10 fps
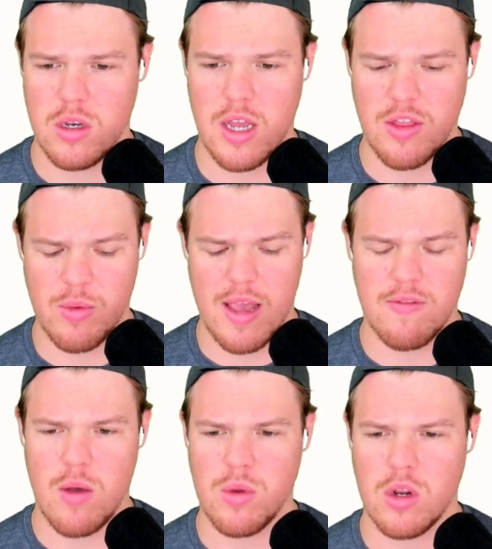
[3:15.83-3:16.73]
Now that we have
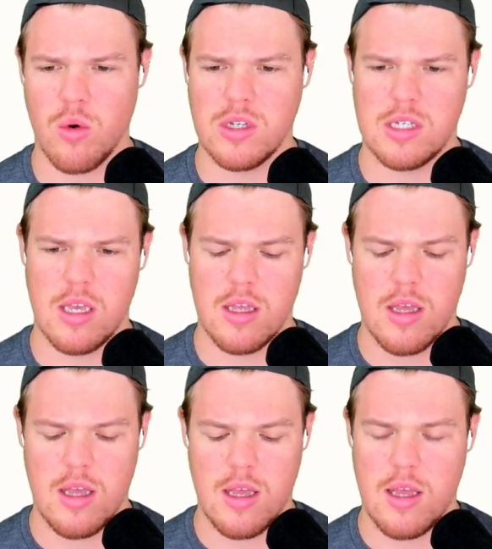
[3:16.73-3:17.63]
that, we can go and say,
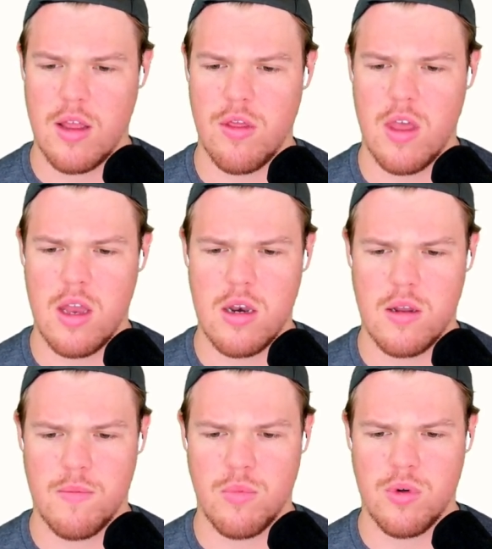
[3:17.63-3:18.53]
then
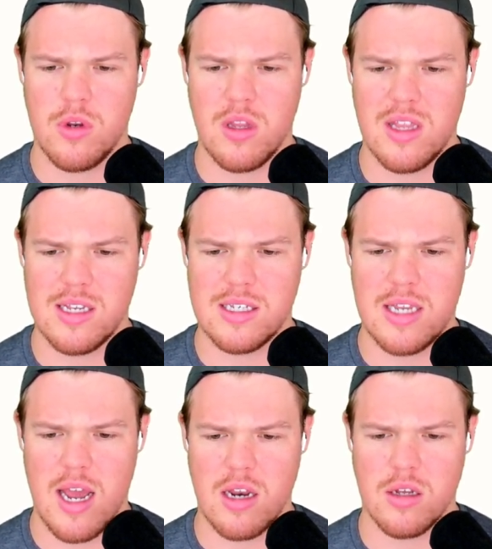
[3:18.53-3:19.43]
put this
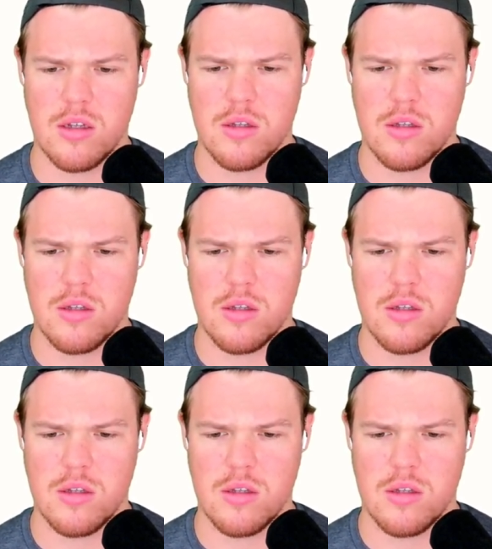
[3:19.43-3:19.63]
data